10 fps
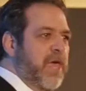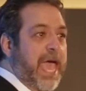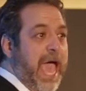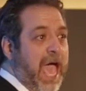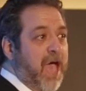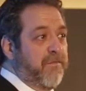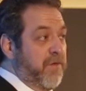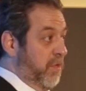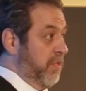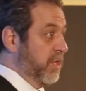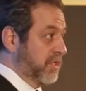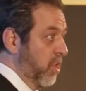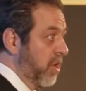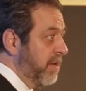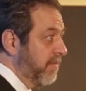they have the
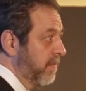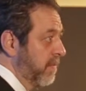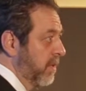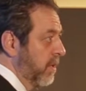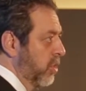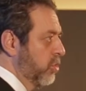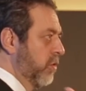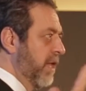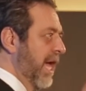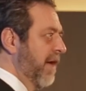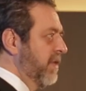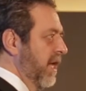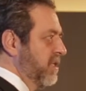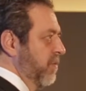time? Do they have the